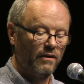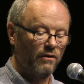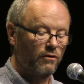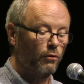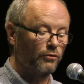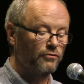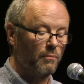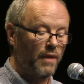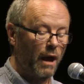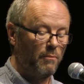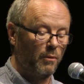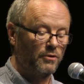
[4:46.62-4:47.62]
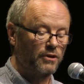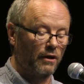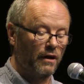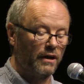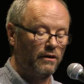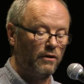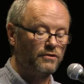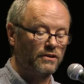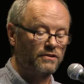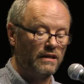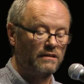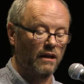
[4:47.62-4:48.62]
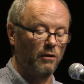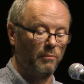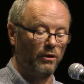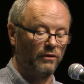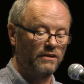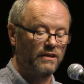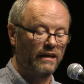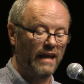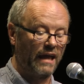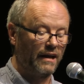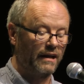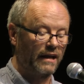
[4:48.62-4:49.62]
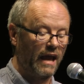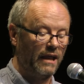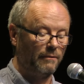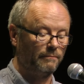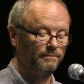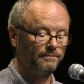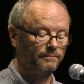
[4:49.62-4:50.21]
Of course, from that moment on, I noticed these little buildings again and again.